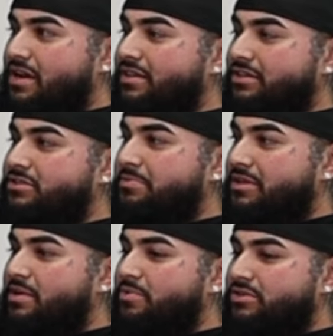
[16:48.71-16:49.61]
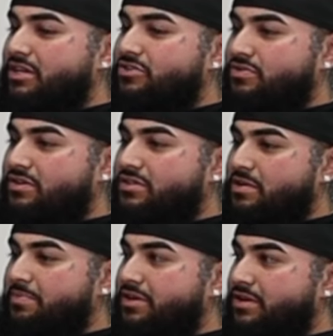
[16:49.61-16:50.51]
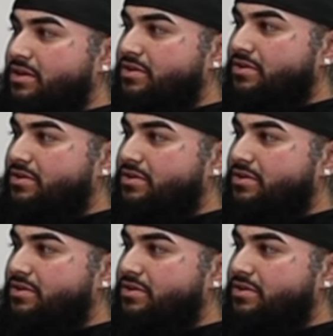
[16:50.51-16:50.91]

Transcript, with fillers: I think it's gonna be a lot more tattoo artists coming in though.